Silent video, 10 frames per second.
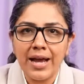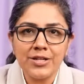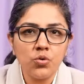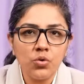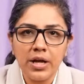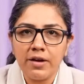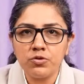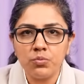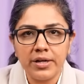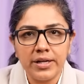I don't have
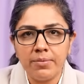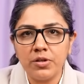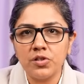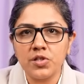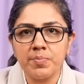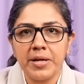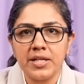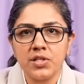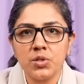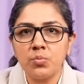to worry about the
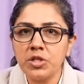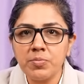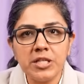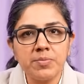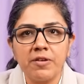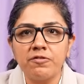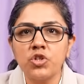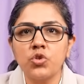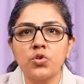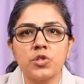space, which means my
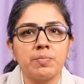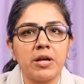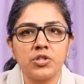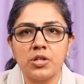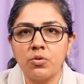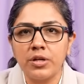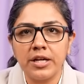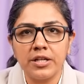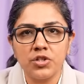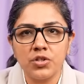visuospatial
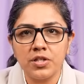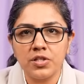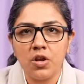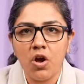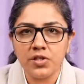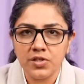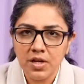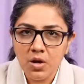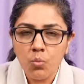orientation is lost.